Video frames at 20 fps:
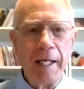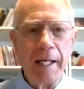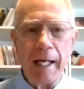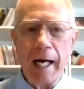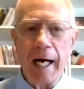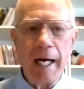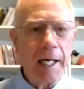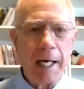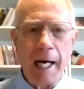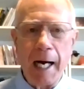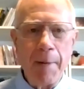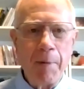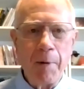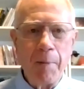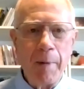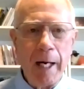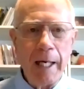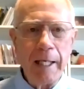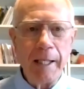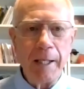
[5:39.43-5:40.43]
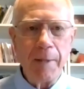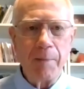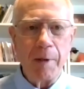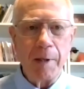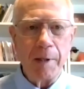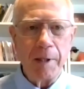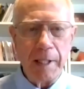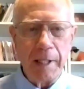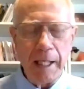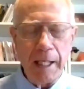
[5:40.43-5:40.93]
not compromising,
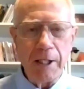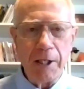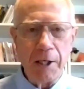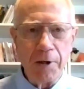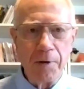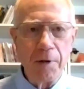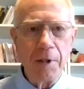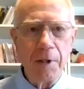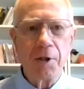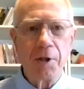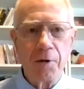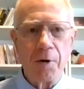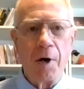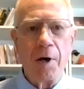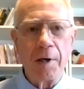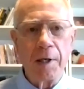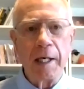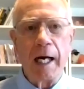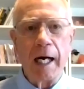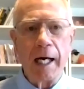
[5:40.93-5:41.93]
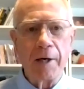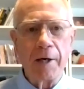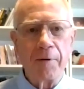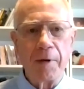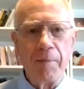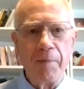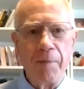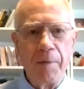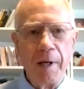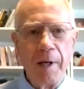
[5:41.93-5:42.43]
but teaching good, strong
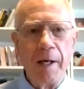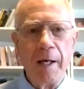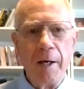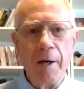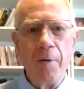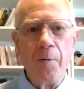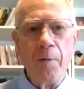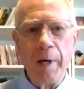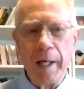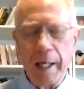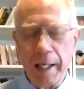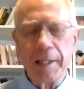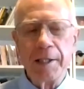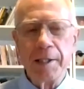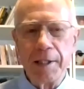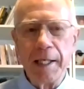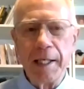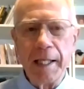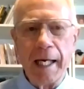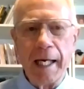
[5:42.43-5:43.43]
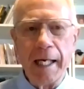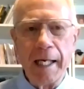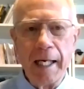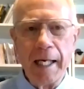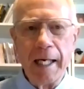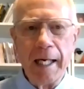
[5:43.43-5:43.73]
doctrine. We get to see that.